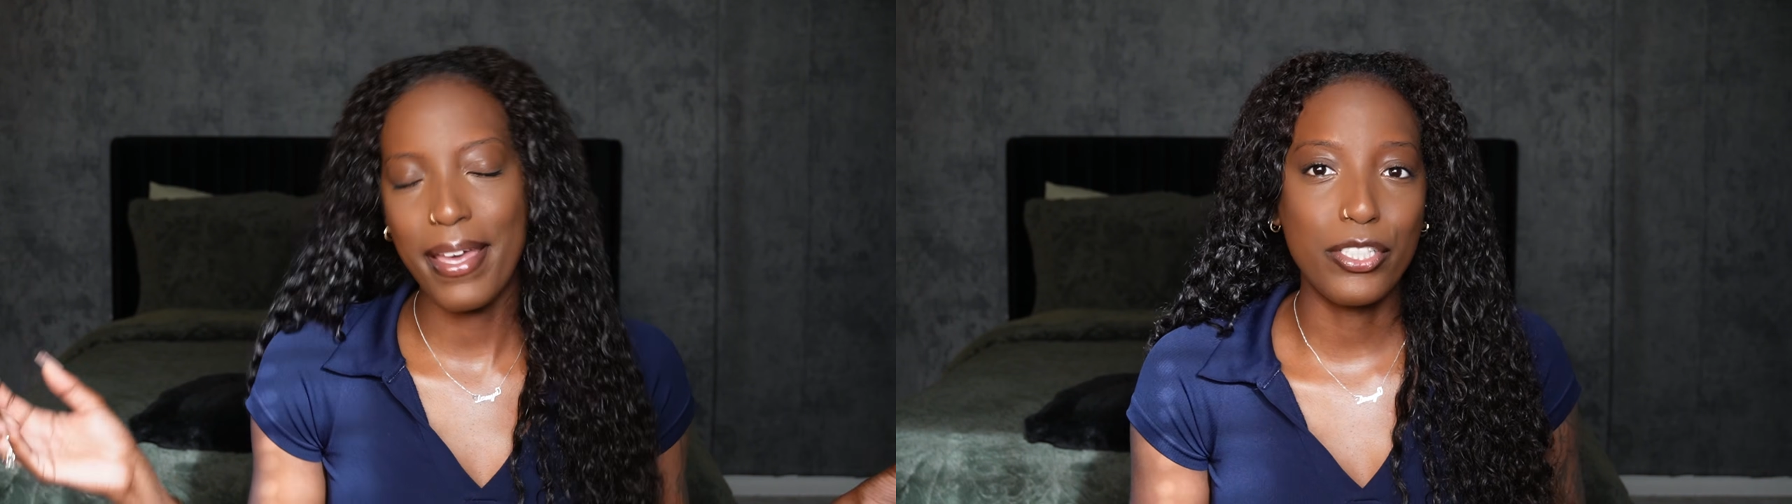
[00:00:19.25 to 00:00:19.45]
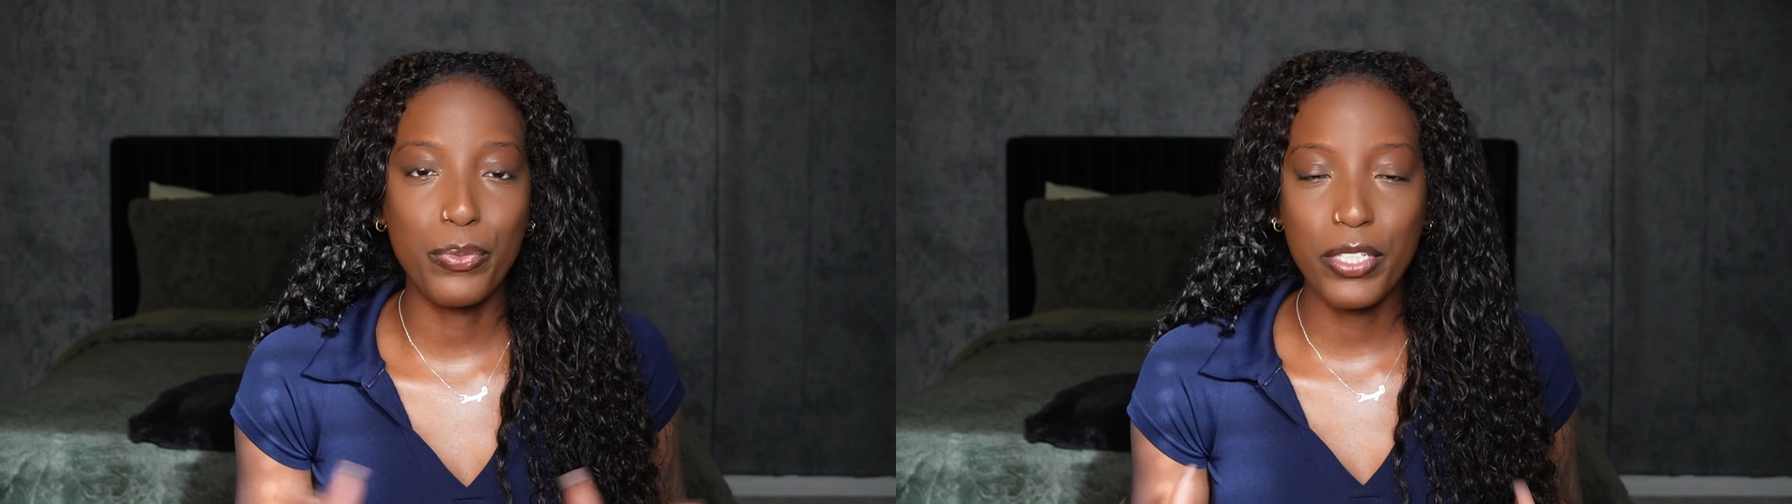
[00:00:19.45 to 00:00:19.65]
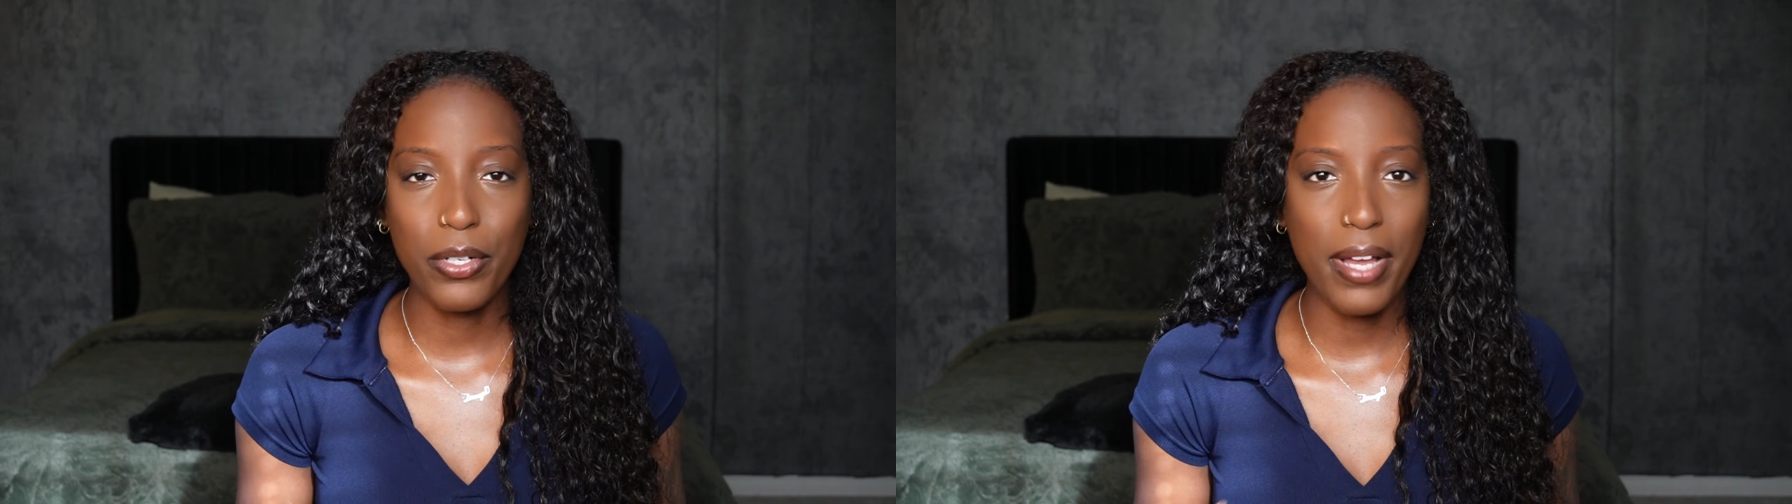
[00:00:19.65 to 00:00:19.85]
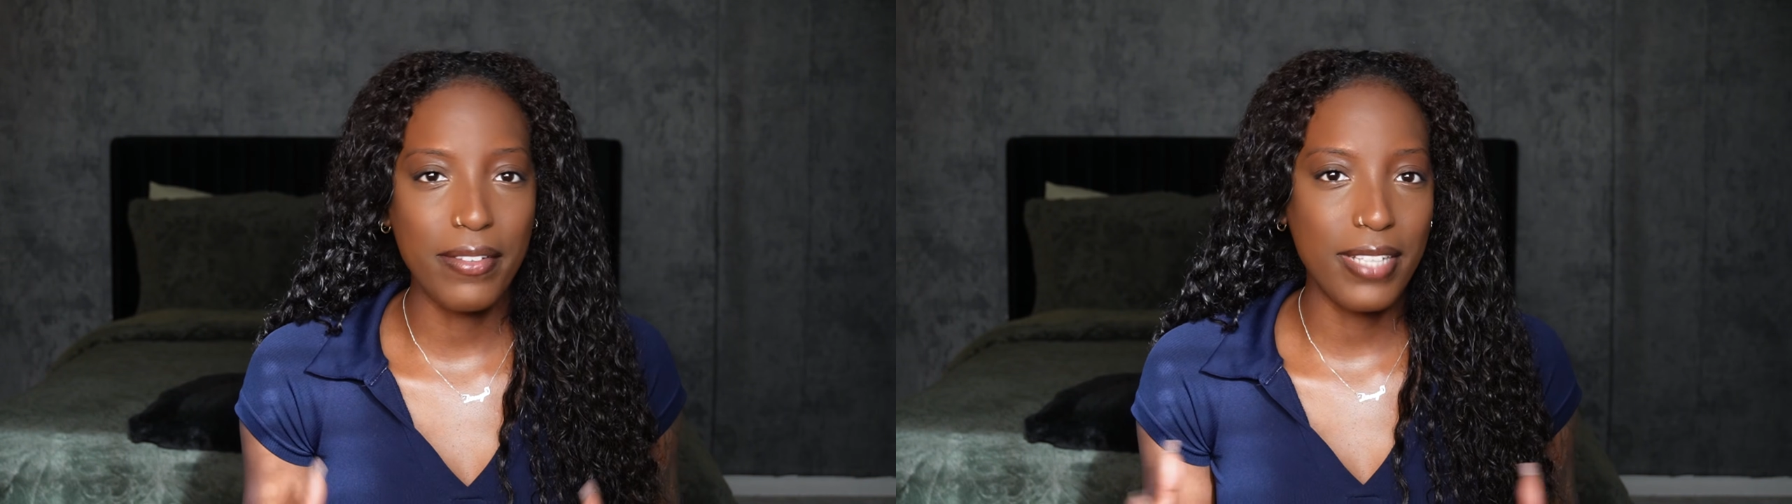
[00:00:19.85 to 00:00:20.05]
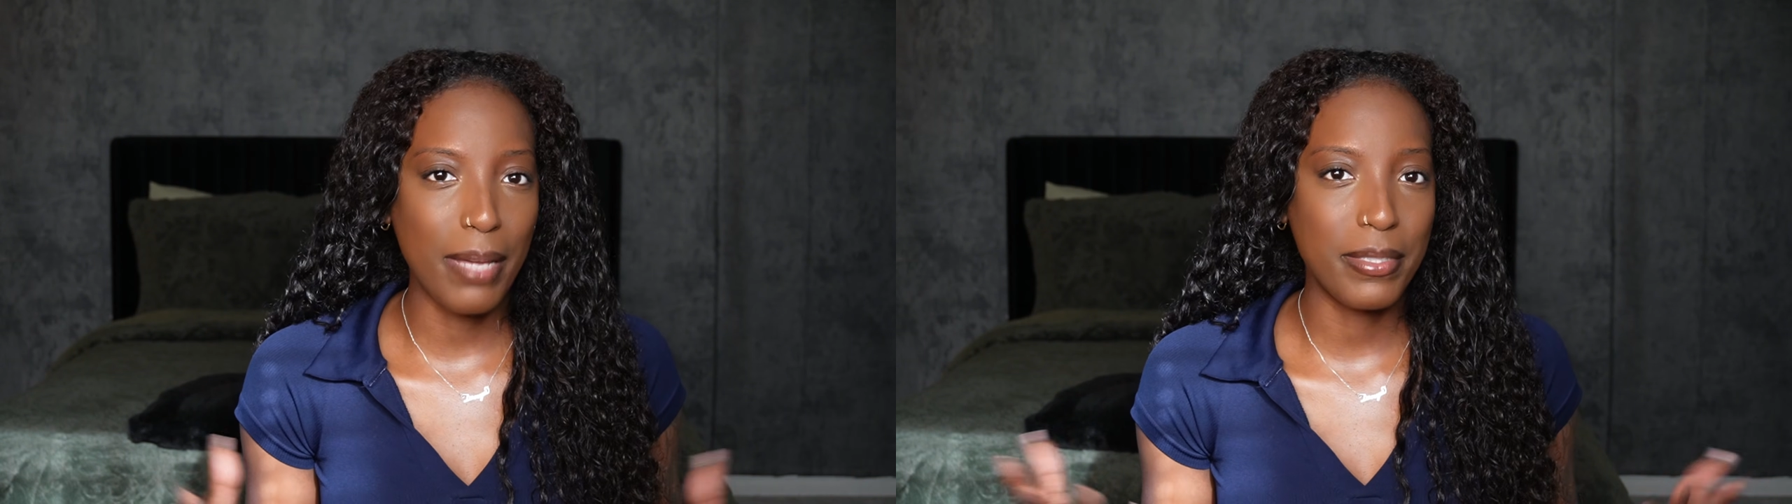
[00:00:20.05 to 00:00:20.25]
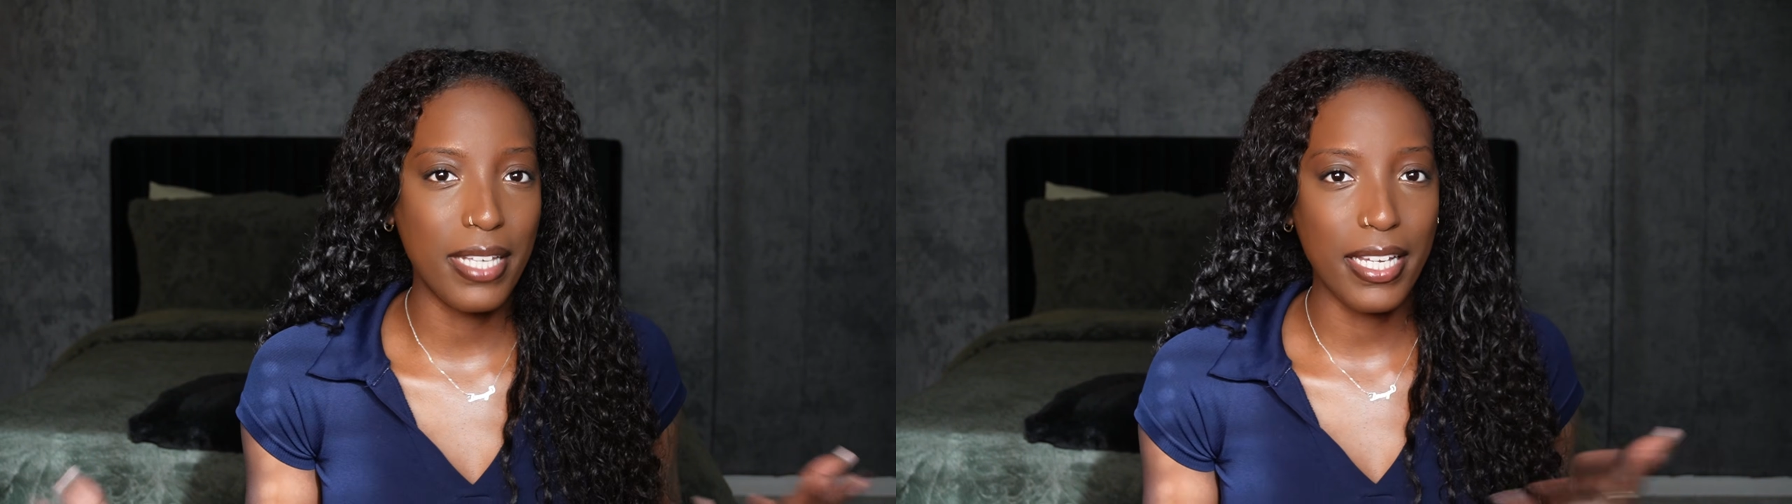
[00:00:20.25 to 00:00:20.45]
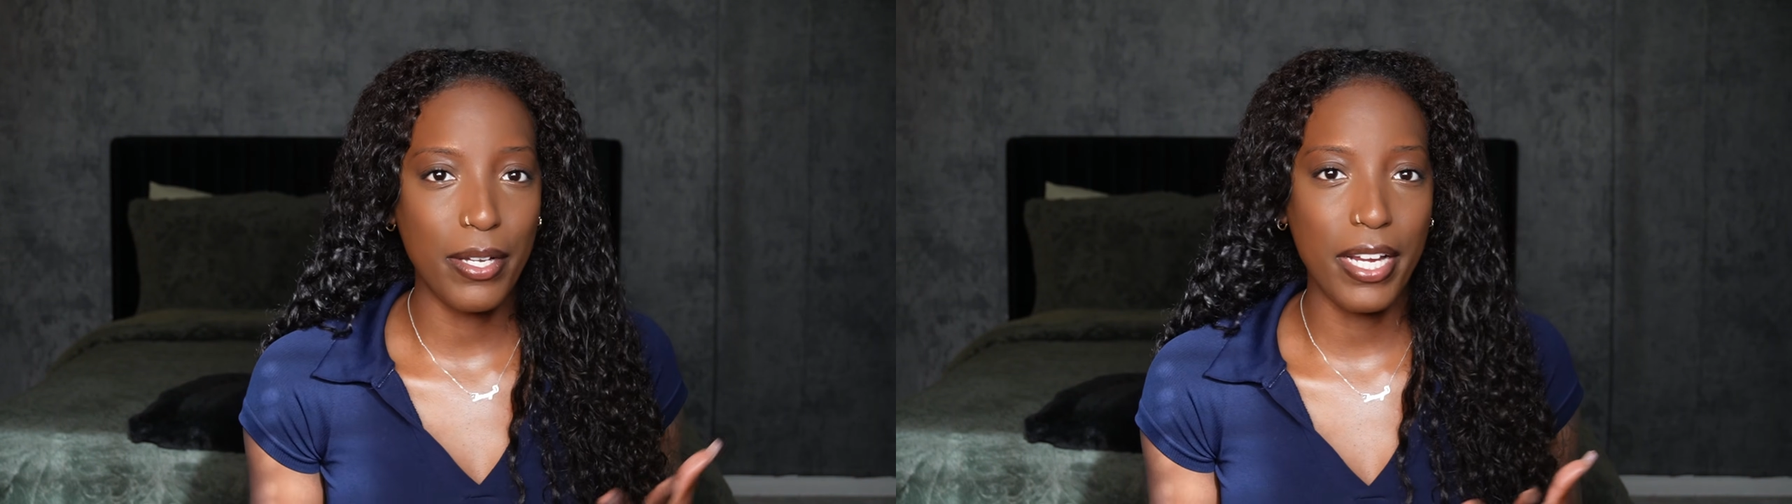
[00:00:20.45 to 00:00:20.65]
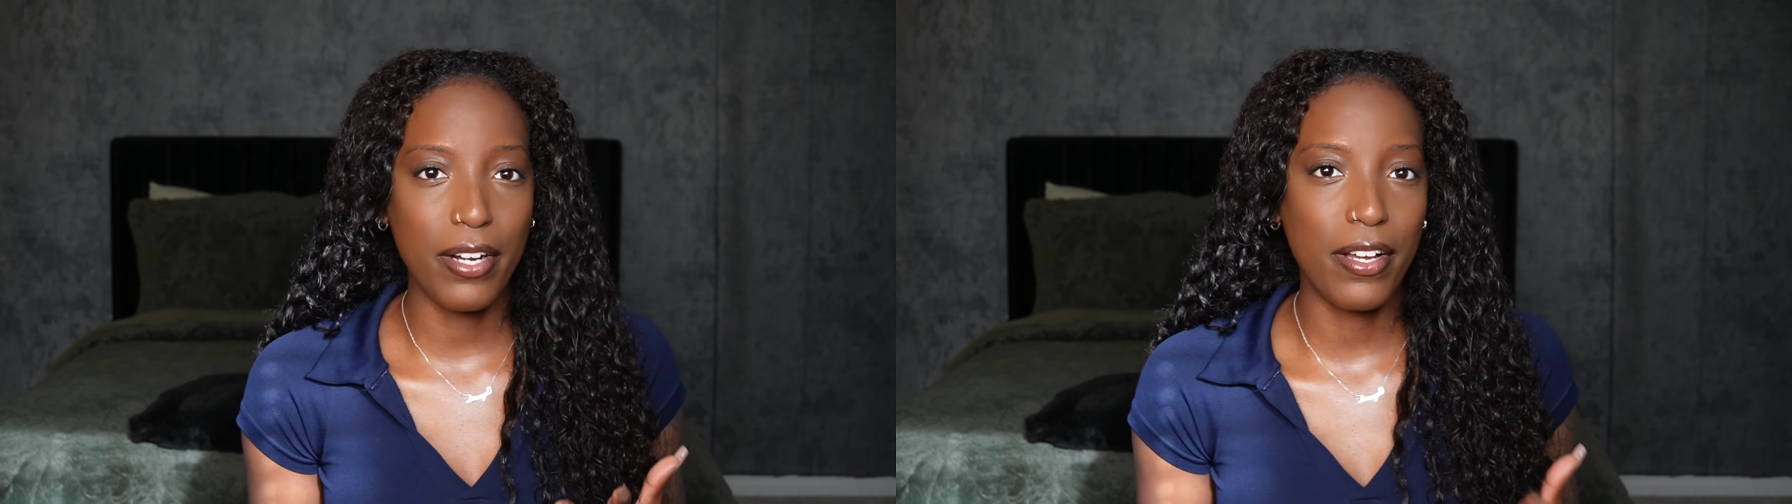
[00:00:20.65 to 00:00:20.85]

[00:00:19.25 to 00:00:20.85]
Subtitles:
and just really don't have time to take care